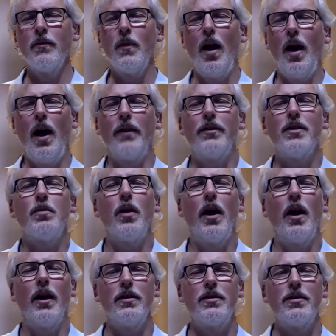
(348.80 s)
at this
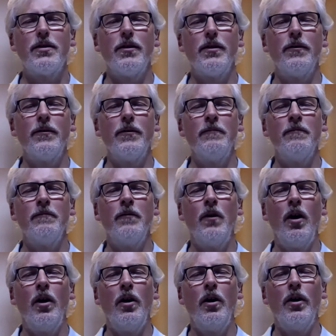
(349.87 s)
place
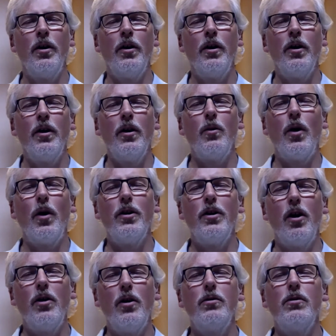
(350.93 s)
where you
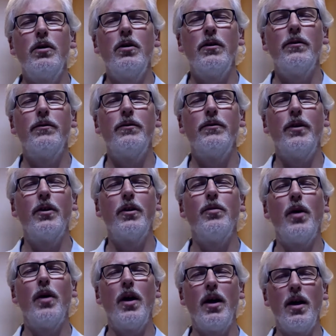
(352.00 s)
know you can
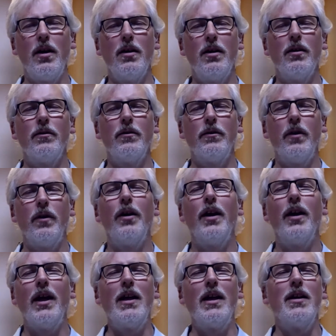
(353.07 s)
be at
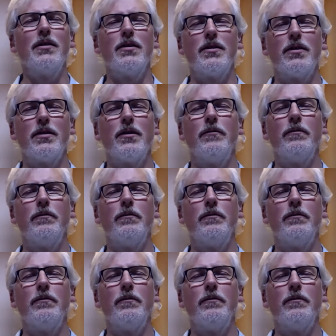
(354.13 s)
ease.